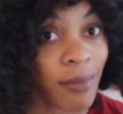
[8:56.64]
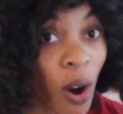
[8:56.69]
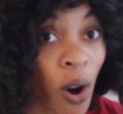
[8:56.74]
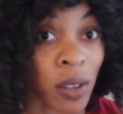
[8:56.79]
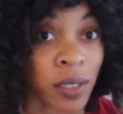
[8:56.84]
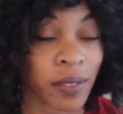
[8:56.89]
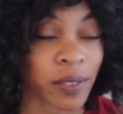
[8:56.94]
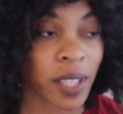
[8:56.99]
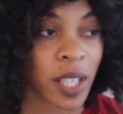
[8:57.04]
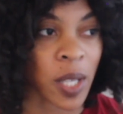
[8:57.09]

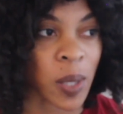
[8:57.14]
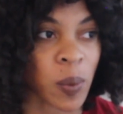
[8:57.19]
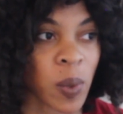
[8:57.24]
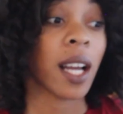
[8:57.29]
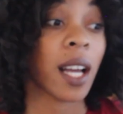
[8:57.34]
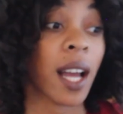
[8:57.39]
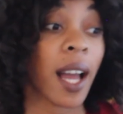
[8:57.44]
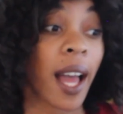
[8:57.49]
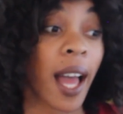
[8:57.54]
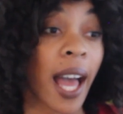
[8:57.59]
all of them,
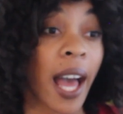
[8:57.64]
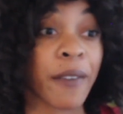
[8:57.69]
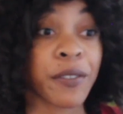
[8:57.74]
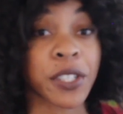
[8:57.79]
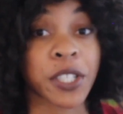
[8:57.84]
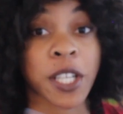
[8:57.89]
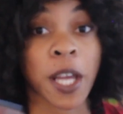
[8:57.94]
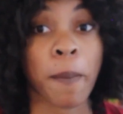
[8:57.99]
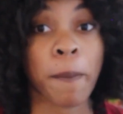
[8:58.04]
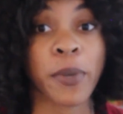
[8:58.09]
have
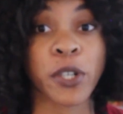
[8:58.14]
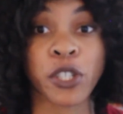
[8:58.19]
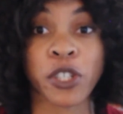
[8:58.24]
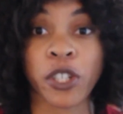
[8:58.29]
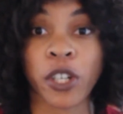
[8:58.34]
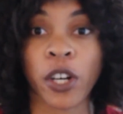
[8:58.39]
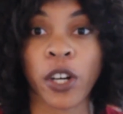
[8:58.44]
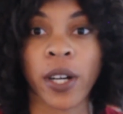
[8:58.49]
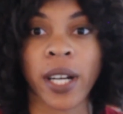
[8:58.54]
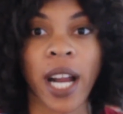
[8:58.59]
the
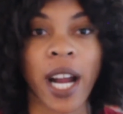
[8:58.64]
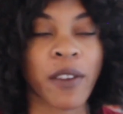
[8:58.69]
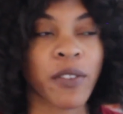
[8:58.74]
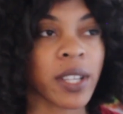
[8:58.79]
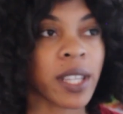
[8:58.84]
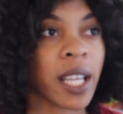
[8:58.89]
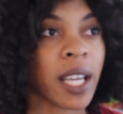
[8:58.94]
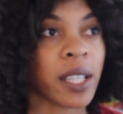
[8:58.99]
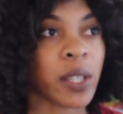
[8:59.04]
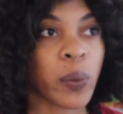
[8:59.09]
temperature and
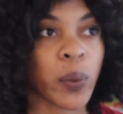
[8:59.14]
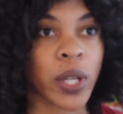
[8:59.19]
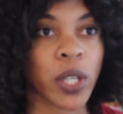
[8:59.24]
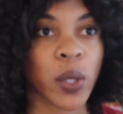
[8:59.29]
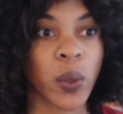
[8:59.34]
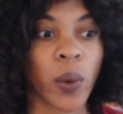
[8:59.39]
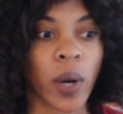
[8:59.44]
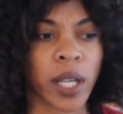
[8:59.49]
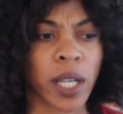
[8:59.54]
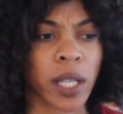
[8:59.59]
everything the way
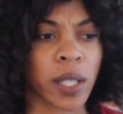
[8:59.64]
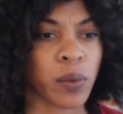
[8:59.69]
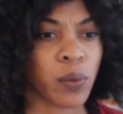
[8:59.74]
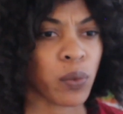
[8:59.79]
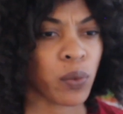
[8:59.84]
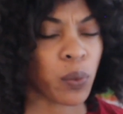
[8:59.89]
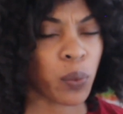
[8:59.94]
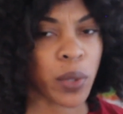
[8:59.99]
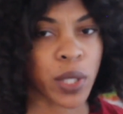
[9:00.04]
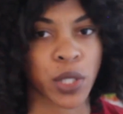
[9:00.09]
you want it.
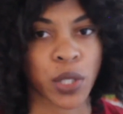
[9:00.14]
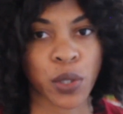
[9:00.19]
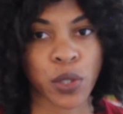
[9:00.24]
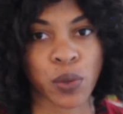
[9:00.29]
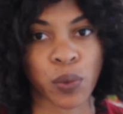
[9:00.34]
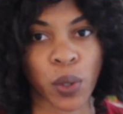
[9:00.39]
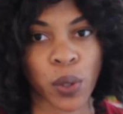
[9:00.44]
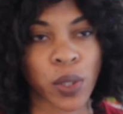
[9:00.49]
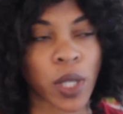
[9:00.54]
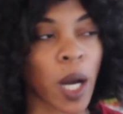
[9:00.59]

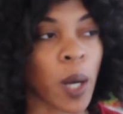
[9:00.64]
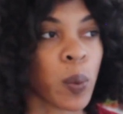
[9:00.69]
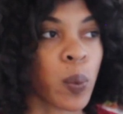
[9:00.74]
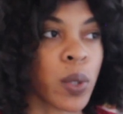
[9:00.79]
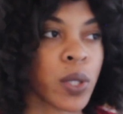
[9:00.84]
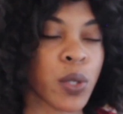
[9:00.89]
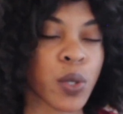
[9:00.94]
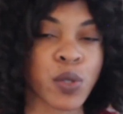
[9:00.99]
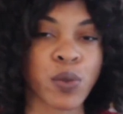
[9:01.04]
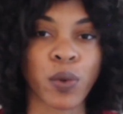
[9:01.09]
Windows rolled up,
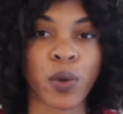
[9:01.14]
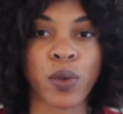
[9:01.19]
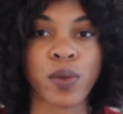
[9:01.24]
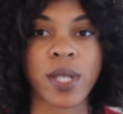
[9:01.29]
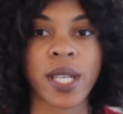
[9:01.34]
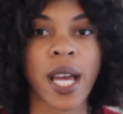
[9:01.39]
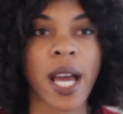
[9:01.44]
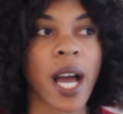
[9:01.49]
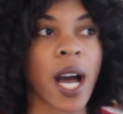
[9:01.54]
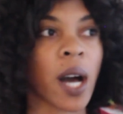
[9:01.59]
windows
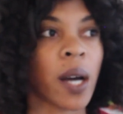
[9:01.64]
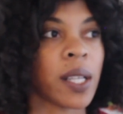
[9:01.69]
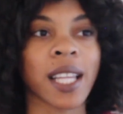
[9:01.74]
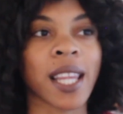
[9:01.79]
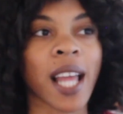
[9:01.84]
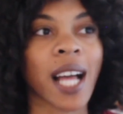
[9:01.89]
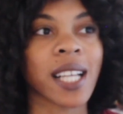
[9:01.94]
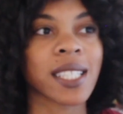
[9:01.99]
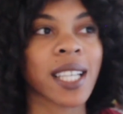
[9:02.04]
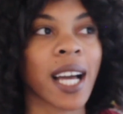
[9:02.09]
rolled down.
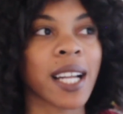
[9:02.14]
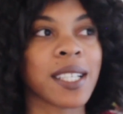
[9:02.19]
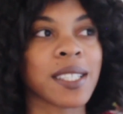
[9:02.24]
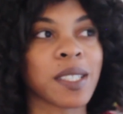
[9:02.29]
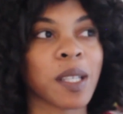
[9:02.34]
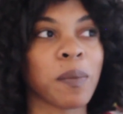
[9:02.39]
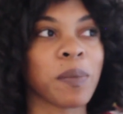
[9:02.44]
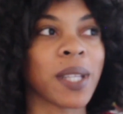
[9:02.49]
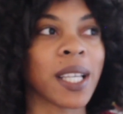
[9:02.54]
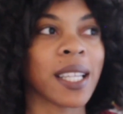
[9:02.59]
And that's kind of
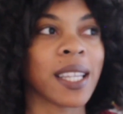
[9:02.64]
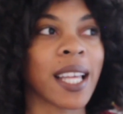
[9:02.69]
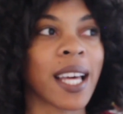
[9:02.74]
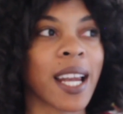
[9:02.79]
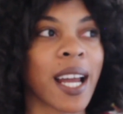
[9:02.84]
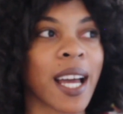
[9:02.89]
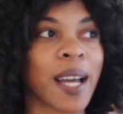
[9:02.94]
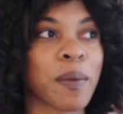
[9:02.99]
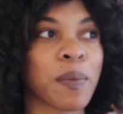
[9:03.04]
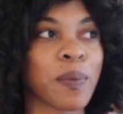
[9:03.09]
something
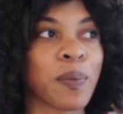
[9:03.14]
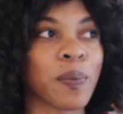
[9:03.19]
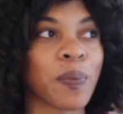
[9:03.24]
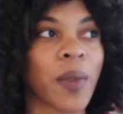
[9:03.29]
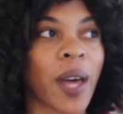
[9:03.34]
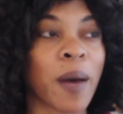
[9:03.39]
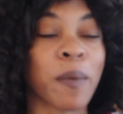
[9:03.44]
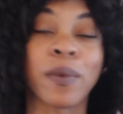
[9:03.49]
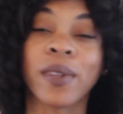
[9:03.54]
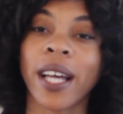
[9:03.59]
that I'm
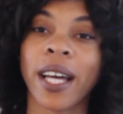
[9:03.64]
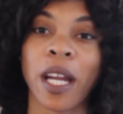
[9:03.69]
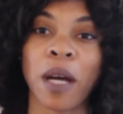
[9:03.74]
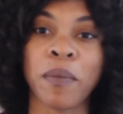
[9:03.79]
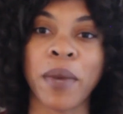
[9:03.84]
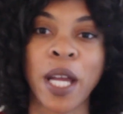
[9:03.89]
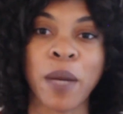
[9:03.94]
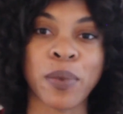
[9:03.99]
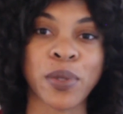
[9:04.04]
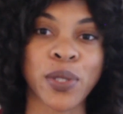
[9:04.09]
glad
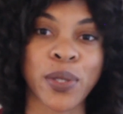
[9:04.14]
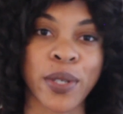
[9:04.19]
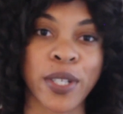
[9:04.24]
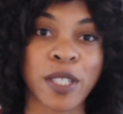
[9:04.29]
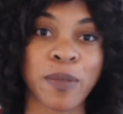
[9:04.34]
I'm able to